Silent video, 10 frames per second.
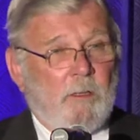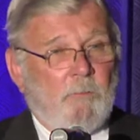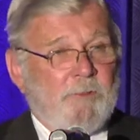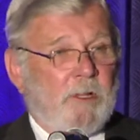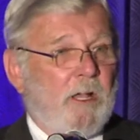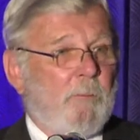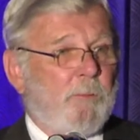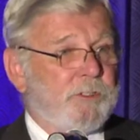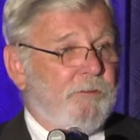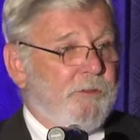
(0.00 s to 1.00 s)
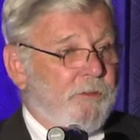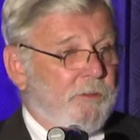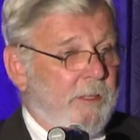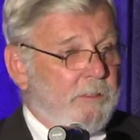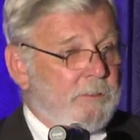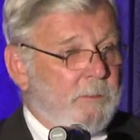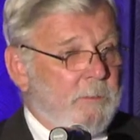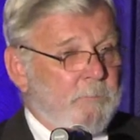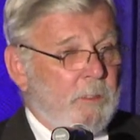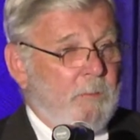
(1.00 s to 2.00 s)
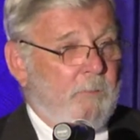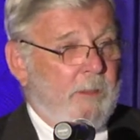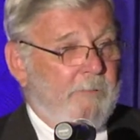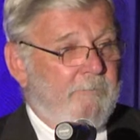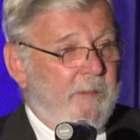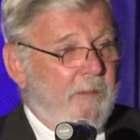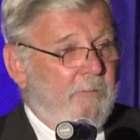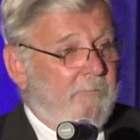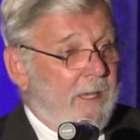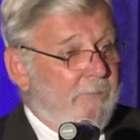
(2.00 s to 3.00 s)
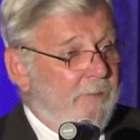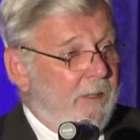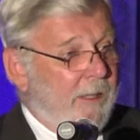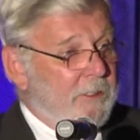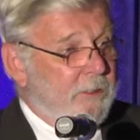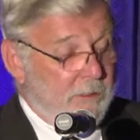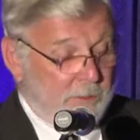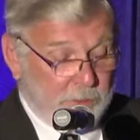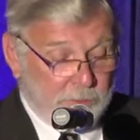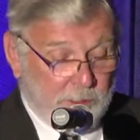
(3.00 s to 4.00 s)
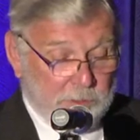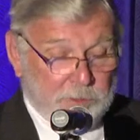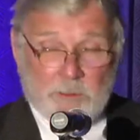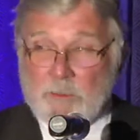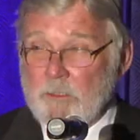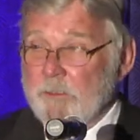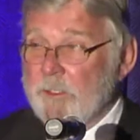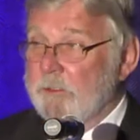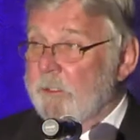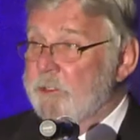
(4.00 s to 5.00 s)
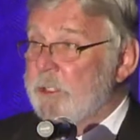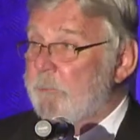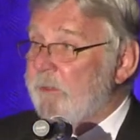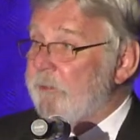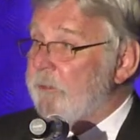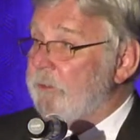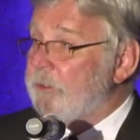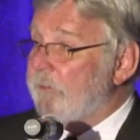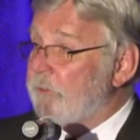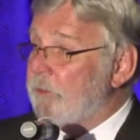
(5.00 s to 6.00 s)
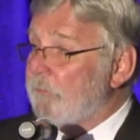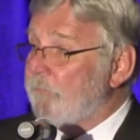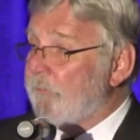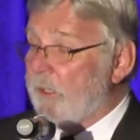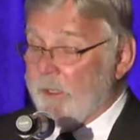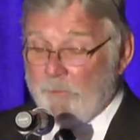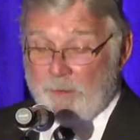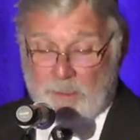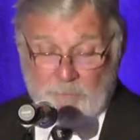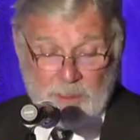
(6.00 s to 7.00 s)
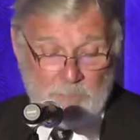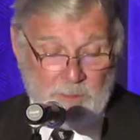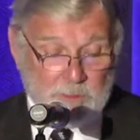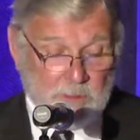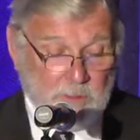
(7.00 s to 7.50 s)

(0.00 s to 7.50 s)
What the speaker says: we've accomplished a few things. We have 5 rail lines under construction. Under his leadership, we've received 2 full funding grant agreements,